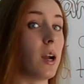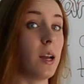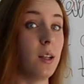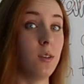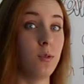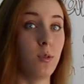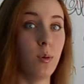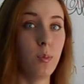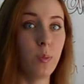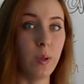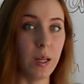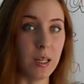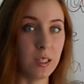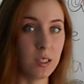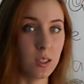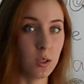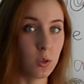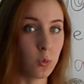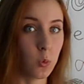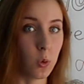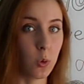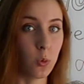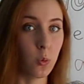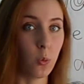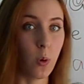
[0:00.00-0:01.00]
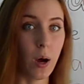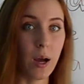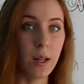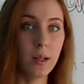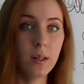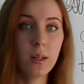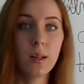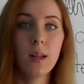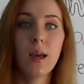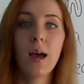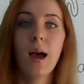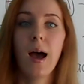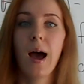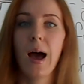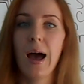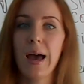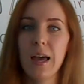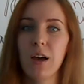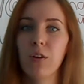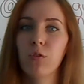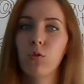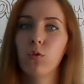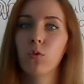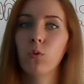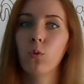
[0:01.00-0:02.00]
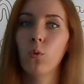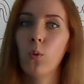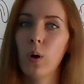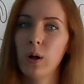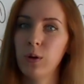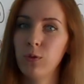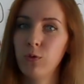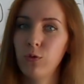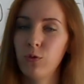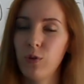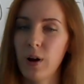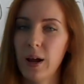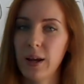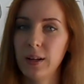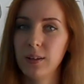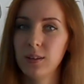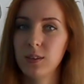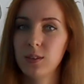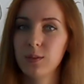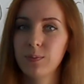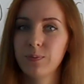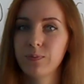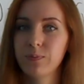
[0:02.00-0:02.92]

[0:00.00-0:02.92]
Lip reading: and replace it with one. I have one friend.